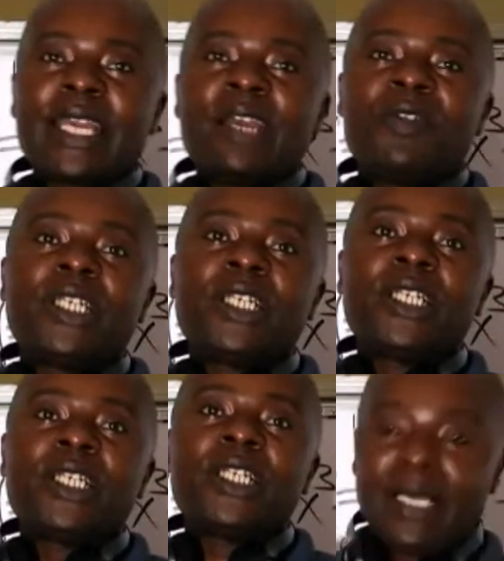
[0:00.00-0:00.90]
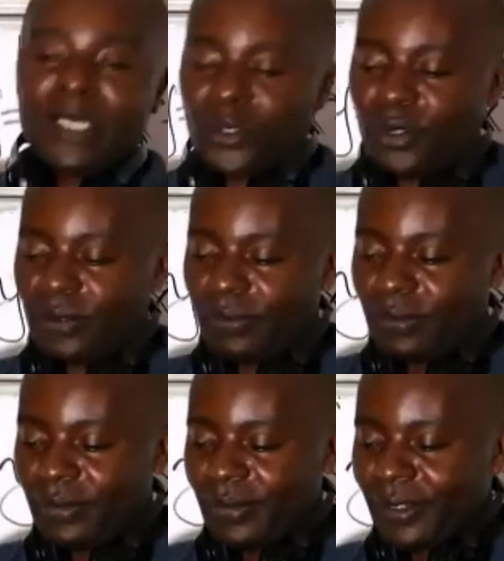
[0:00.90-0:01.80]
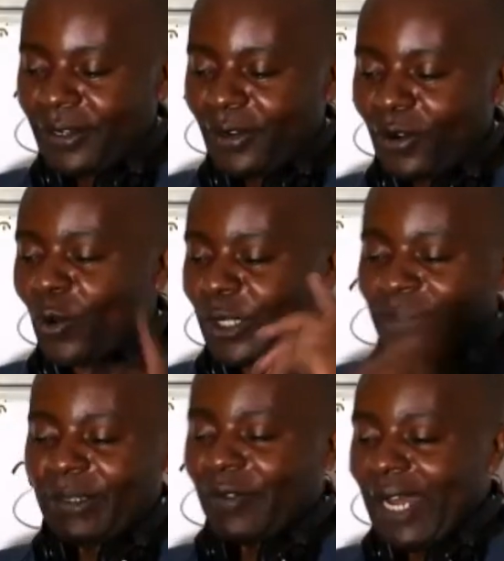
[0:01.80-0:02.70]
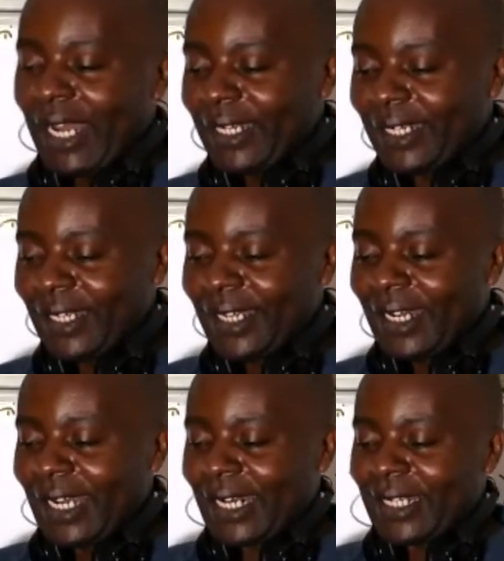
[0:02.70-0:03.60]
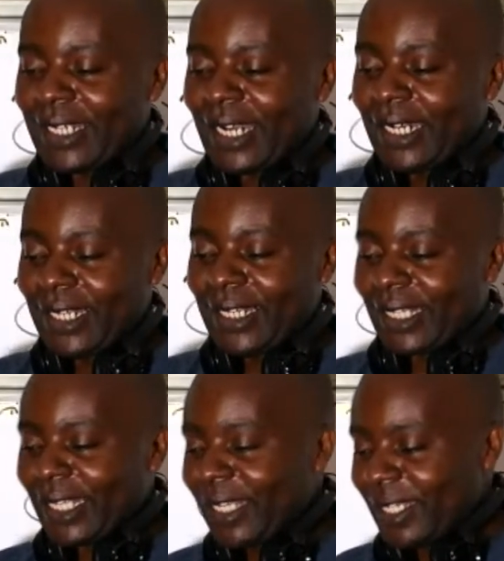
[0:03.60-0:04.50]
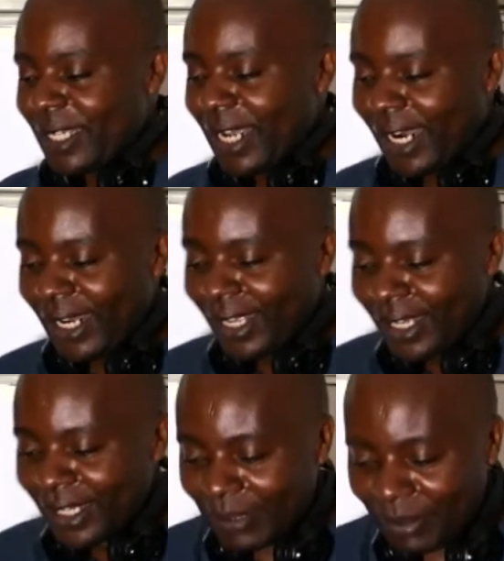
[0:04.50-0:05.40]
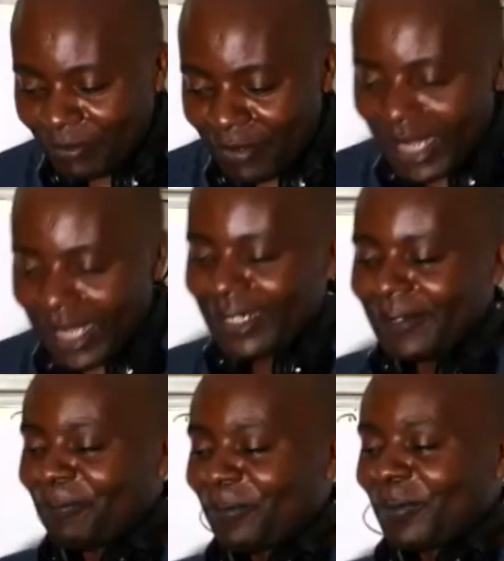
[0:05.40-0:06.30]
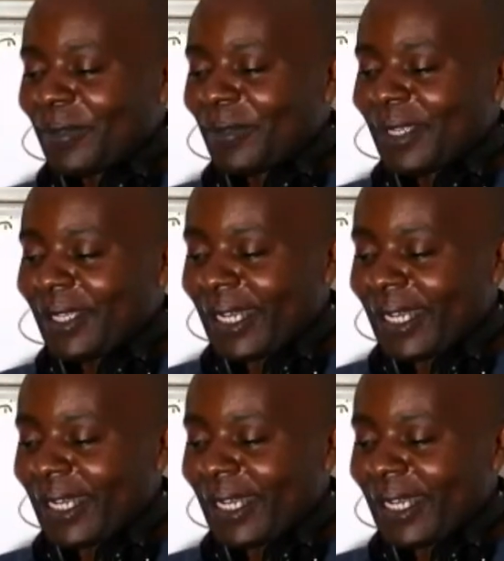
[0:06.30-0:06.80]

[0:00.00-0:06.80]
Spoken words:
everything to one person or subdivide? I can see a ninja saying here, subdivide. I